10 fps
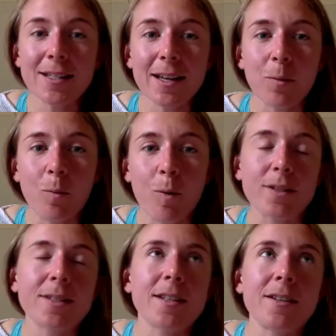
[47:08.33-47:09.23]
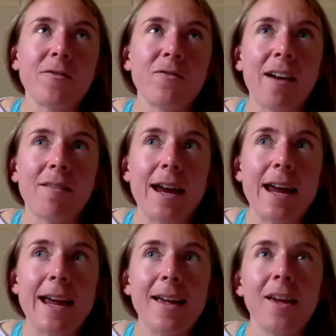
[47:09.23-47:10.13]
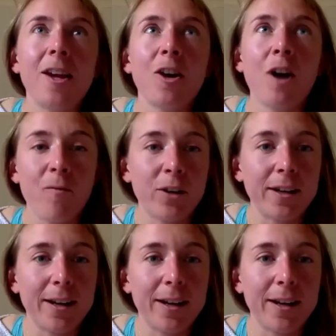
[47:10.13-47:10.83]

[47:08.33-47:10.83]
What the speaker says: I wasn't very confident.